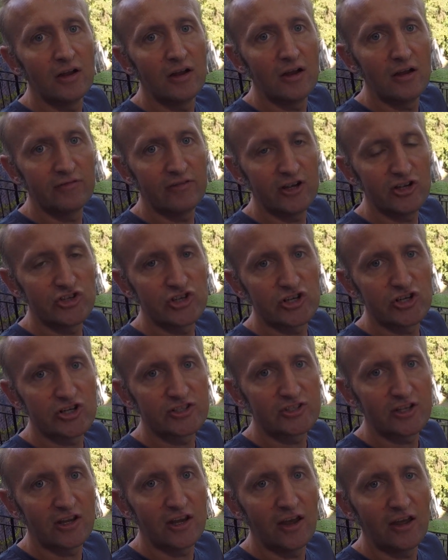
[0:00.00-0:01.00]
uh,
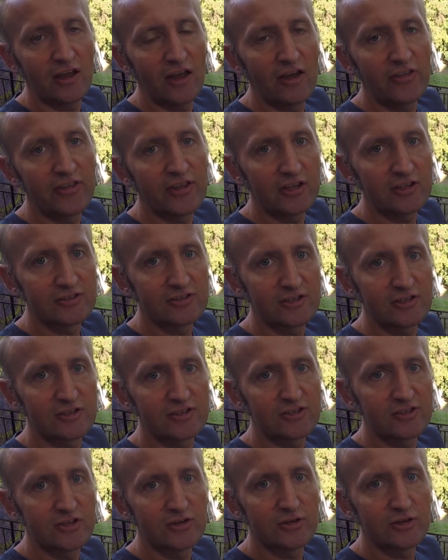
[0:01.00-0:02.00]
ventures I, I, think is a
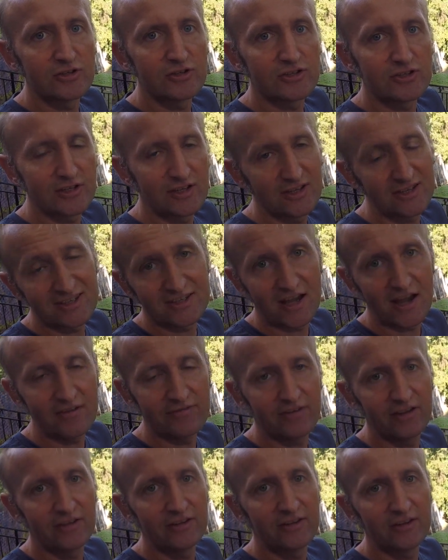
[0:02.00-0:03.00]
serious uh, stuff
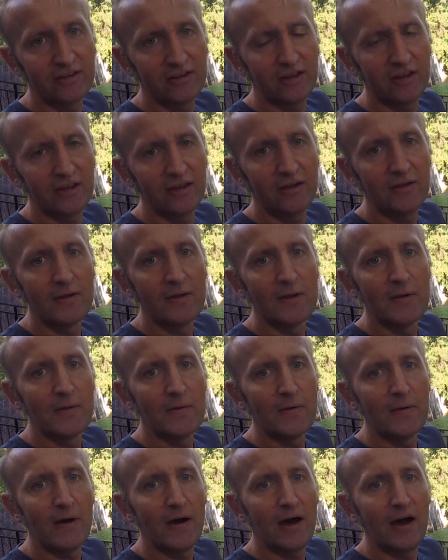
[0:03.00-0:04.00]
and
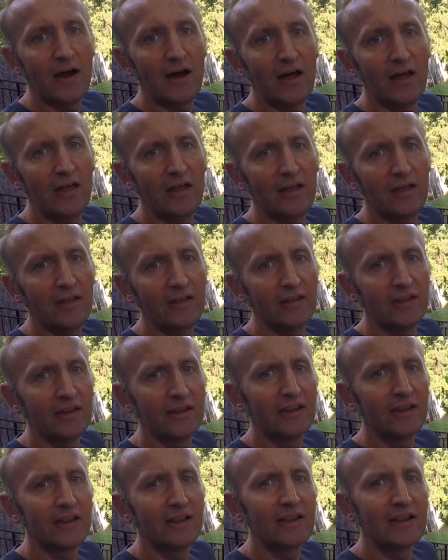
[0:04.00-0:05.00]

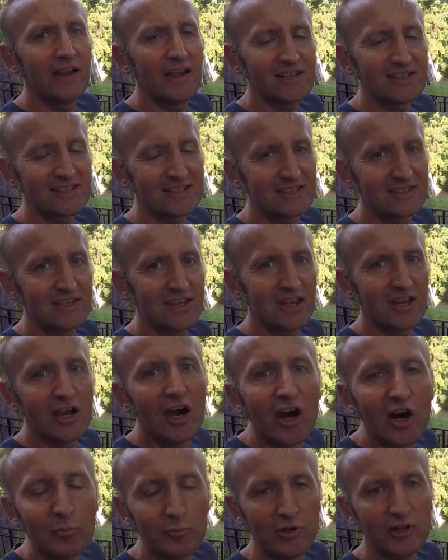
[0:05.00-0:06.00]
I guess they
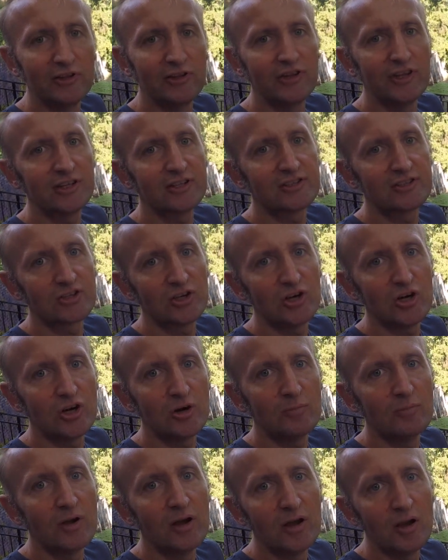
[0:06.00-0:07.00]
are building
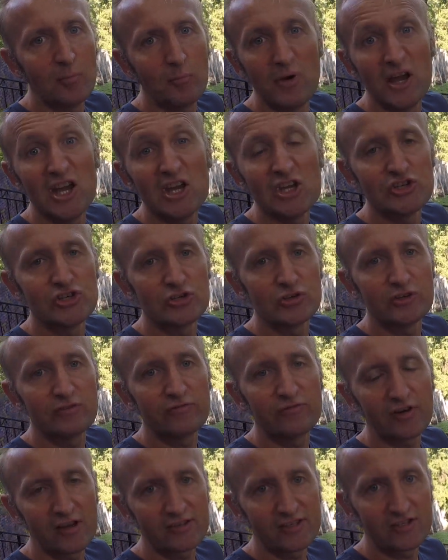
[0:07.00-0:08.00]
some major
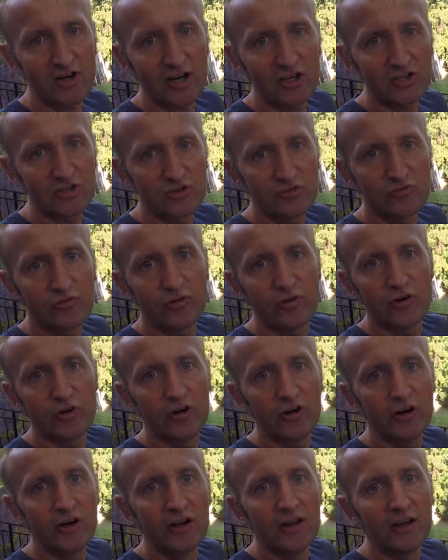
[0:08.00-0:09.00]
infrastructure
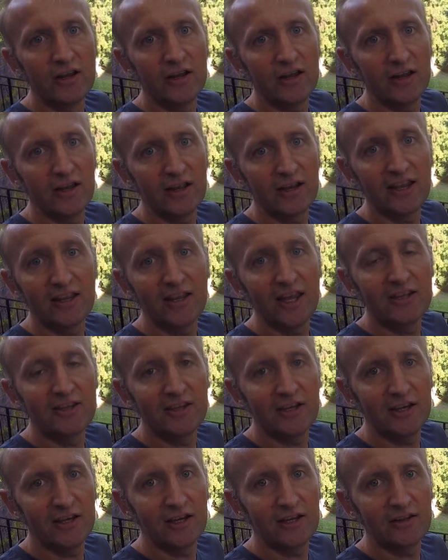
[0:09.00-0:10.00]
for
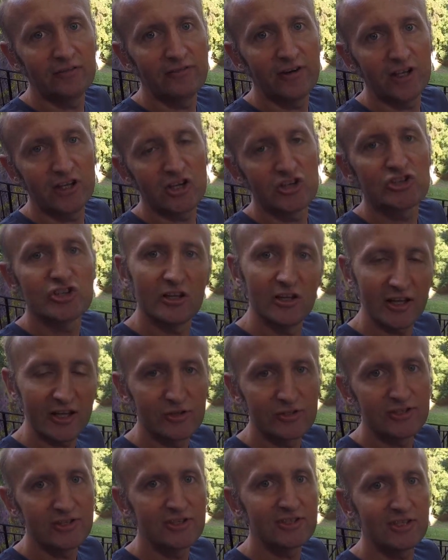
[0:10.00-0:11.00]
Canadian financial
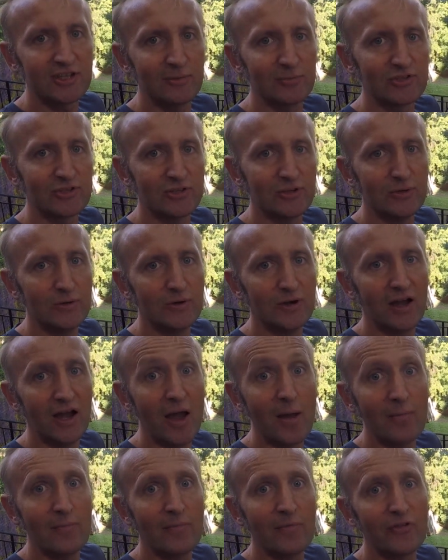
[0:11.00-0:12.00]
ecosystem so
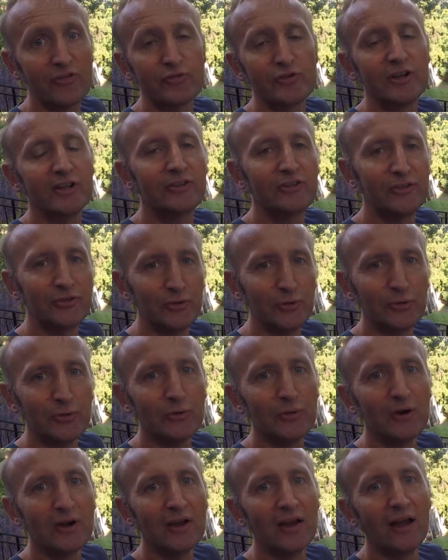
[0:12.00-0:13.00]
I'm thrilled
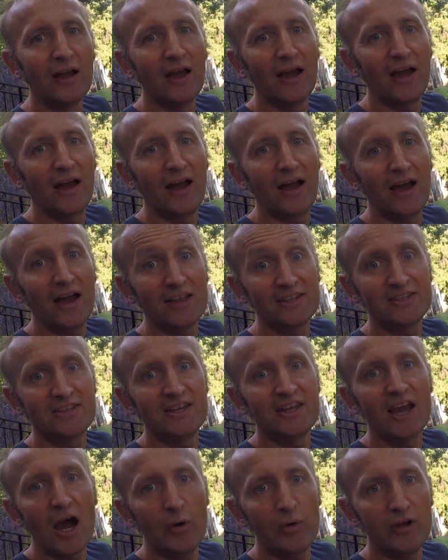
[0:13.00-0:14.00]
to
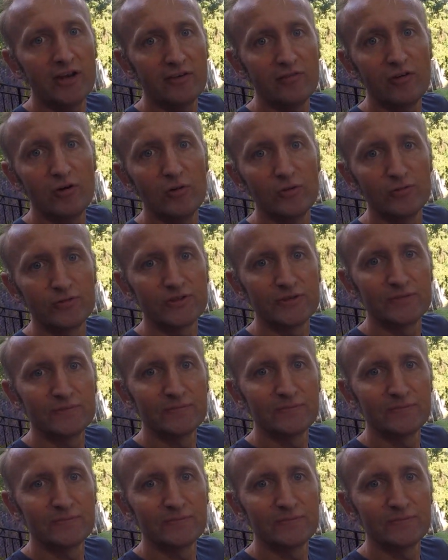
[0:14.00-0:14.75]
see how it evolves.